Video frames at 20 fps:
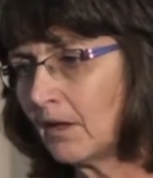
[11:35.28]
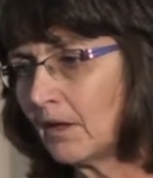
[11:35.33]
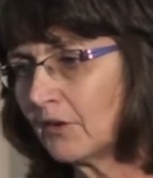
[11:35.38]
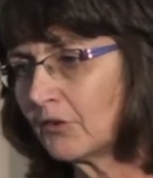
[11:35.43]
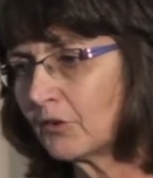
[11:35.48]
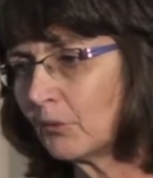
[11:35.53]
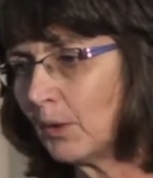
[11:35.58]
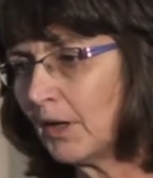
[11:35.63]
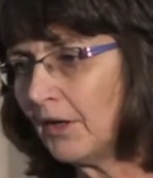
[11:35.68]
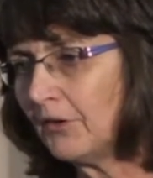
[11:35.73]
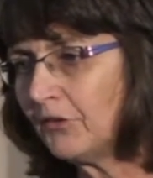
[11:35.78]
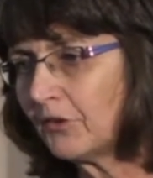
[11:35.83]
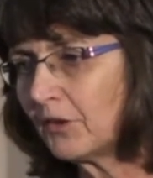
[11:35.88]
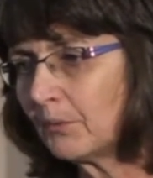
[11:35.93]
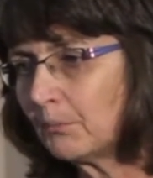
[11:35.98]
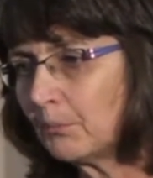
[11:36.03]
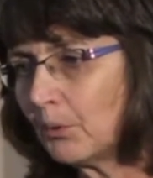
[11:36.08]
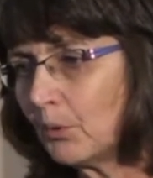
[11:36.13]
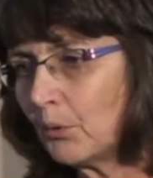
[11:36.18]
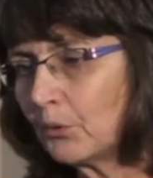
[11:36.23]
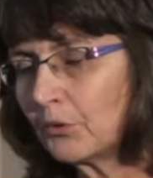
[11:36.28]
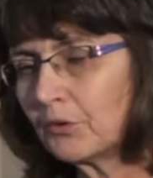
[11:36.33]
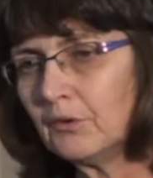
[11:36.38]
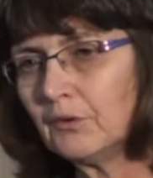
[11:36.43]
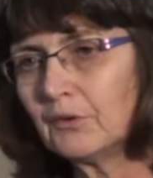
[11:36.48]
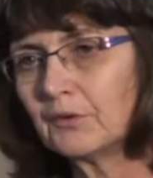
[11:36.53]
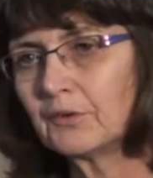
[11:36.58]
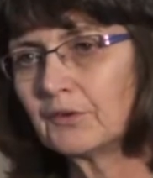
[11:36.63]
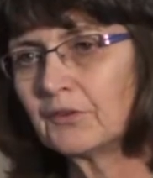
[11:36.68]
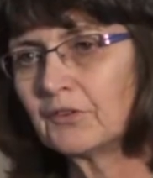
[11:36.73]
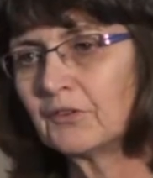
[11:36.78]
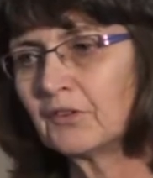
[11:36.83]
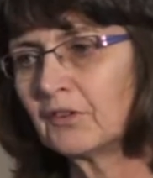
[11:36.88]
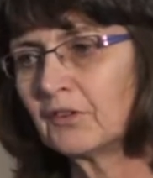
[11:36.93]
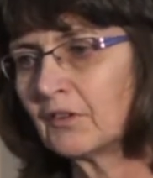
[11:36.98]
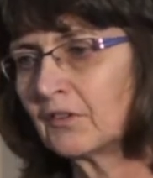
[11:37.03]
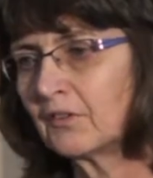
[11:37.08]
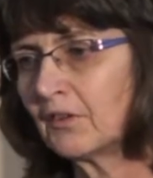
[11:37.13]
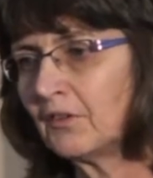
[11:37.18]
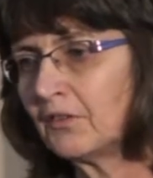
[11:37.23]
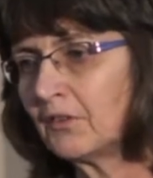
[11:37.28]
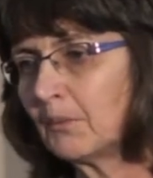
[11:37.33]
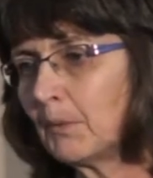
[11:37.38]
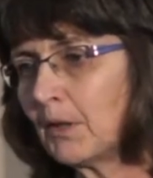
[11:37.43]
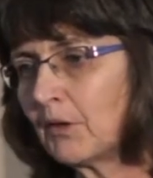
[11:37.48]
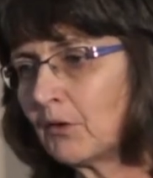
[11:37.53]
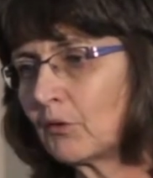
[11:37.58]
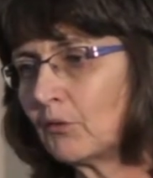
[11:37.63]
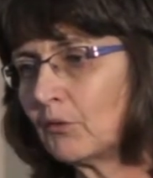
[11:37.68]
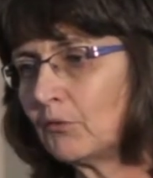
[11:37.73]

So why is it important? The systematic